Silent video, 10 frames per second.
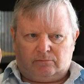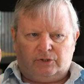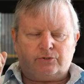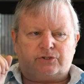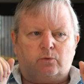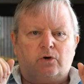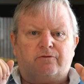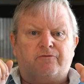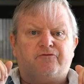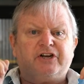used the
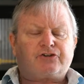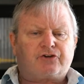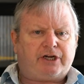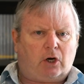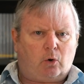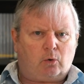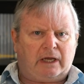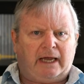word vitriol